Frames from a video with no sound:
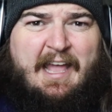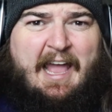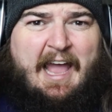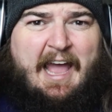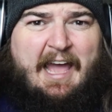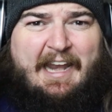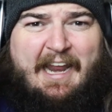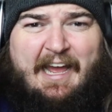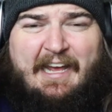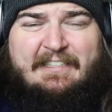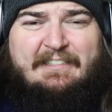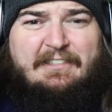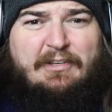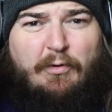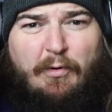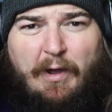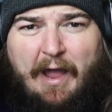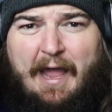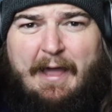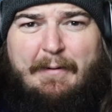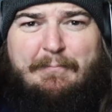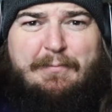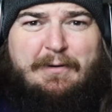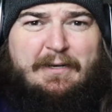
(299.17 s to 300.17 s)
And I so
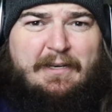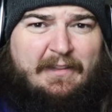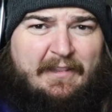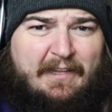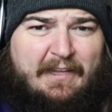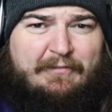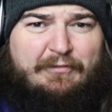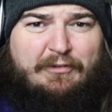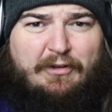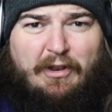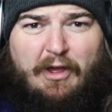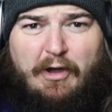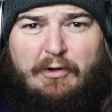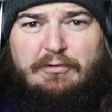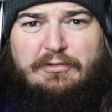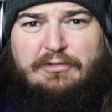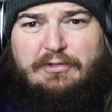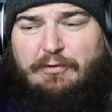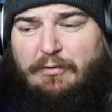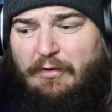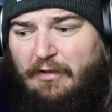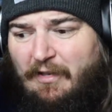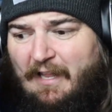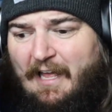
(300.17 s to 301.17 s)
happen to live close
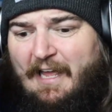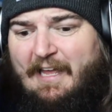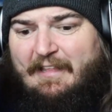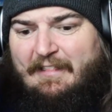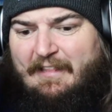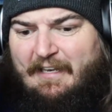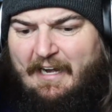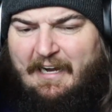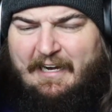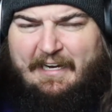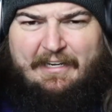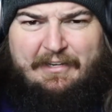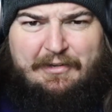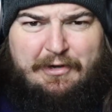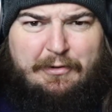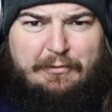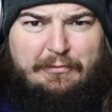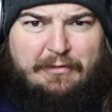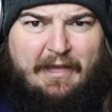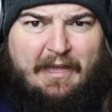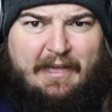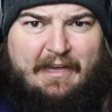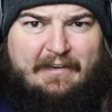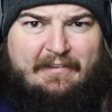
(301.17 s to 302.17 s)
to a lake that I can do
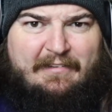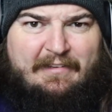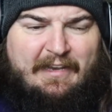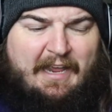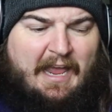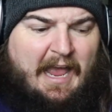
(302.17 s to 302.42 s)
that.